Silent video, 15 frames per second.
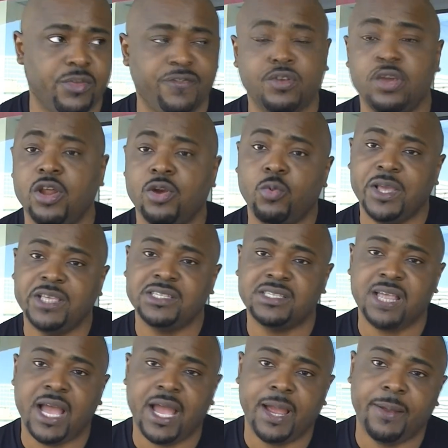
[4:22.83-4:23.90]
If you're gonna waste
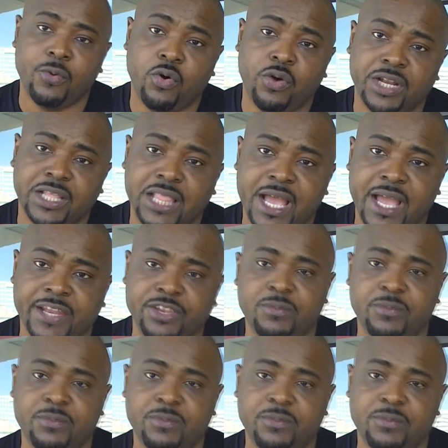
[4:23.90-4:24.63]
time on the line,